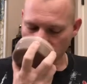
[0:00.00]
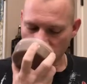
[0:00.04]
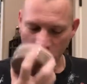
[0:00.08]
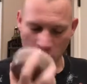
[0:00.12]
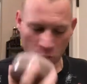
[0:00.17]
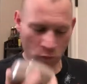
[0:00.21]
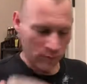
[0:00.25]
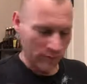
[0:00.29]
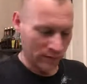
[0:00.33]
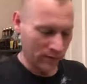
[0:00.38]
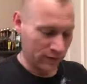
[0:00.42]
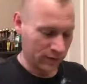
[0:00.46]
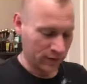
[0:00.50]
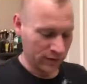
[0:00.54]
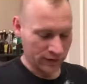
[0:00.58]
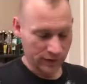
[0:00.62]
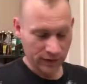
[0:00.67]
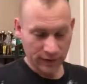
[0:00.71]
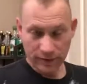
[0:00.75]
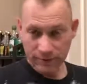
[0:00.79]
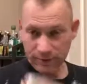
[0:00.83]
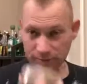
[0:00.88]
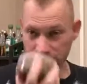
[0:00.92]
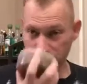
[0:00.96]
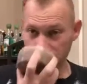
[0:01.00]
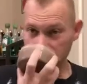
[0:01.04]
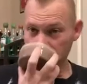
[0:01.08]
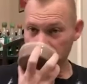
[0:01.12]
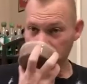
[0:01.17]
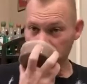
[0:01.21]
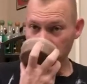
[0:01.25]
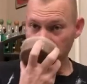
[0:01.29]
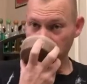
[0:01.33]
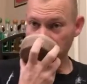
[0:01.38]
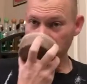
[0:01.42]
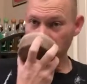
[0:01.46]
oatmeal cookie
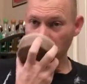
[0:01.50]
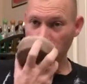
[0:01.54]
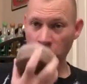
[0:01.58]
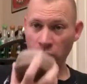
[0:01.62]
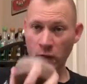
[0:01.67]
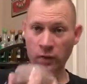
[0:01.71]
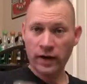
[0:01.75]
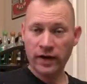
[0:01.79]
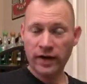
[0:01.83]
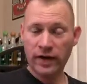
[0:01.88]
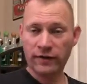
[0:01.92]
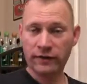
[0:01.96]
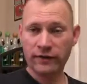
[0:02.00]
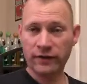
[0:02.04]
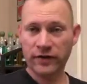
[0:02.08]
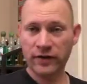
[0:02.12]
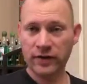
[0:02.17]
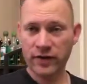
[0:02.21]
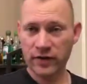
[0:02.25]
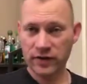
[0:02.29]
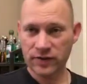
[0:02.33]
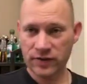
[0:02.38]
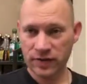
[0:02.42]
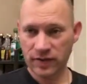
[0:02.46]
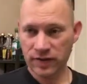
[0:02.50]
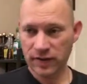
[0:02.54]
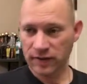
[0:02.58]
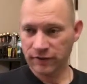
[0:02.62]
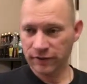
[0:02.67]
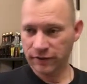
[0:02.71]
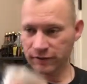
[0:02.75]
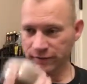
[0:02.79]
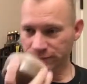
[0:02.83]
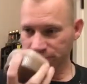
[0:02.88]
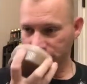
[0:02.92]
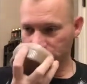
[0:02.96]
right after it goes in the
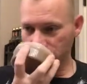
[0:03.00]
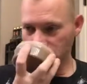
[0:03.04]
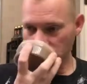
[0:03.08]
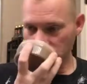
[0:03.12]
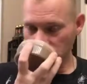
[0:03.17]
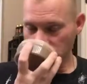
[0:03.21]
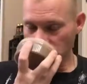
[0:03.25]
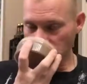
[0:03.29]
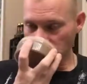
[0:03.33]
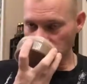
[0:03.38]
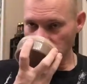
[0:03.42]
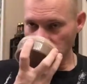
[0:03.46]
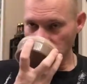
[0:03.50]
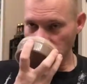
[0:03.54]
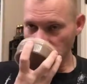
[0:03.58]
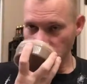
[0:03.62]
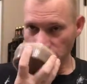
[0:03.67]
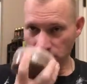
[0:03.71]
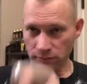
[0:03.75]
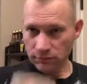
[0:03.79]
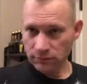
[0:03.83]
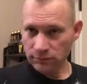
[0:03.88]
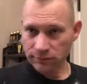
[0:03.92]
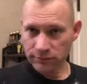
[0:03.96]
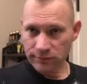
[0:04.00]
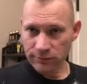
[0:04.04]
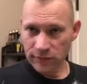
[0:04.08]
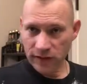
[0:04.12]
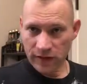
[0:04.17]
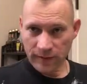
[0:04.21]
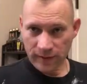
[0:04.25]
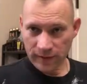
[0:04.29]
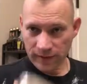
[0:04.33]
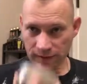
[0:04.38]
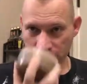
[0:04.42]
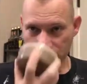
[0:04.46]
oven.
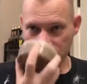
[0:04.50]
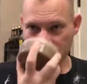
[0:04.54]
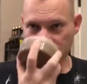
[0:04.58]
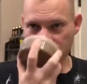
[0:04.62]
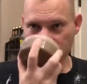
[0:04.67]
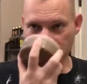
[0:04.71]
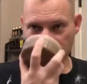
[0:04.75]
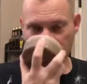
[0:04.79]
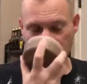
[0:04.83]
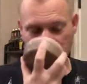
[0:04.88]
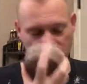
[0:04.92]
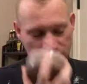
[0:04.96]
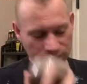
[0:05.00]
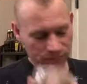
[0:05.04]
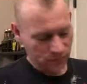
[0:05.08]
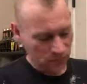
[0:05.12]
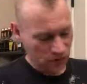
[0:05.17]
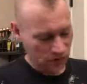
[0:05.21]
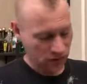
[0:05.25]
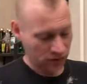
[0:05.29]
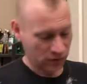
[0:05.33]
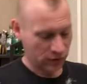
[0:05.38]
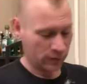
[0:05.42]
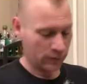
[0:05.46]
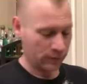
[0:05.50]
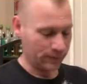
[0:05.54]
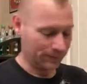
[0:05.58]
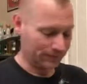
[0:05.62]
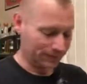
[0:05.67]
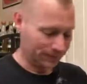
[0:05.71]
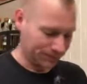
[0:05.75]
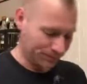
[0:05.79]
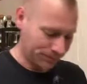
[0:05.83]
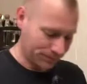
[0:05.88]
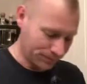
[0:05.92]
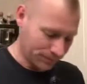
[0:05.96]
Yummy. So
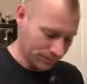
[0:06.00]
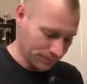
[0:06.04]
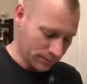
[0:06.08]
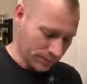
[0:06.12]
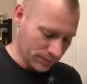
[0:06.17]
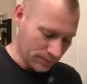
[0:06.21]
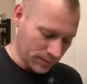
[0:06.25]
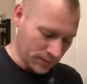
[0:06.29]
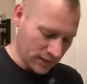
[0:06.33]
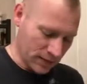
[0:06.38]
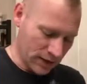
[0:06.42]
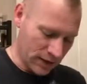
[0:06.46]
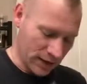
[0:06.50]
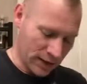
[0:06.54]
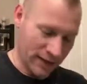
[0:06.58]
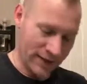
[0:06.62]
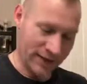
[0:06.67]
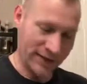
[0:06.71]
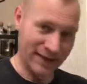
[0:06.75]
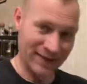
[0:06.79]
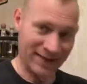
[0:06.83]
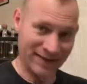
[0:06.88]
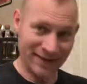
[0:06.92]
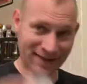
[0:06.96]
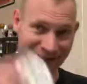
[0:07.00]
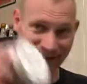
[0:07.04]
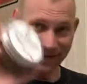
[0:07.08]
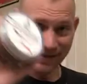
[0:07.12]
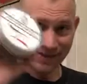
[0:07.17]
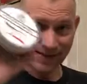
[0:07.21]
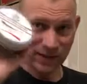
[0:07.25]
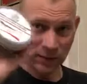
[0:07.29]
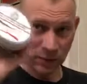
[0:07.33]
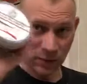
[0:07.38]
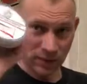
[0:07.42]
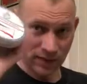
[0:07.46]
I think this
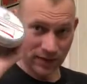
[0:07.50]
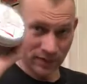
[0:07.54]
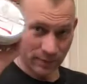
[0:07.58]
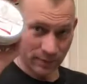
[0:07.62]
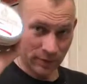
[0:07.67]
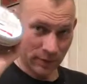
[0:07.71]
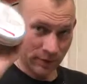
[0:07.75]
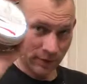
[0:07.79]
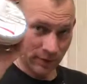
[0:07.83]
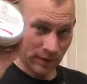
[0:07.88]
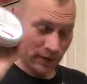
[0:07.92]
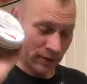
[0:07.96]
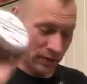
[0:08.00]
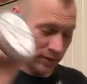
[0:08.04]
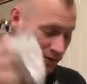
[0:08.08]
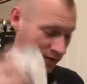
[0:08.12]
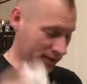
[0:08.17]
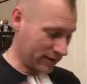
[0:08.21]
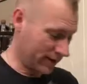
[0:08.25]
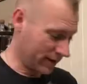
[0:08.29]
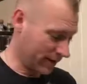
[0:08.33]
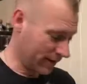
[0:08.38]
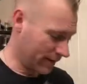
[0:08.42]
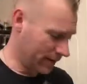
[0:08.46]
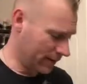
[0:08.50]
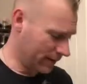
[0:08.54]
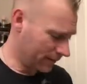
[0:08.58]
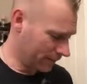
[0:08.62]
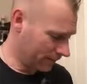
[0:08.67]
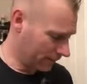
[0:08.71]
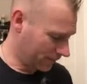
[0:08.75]
is the one that I'm going to be using today.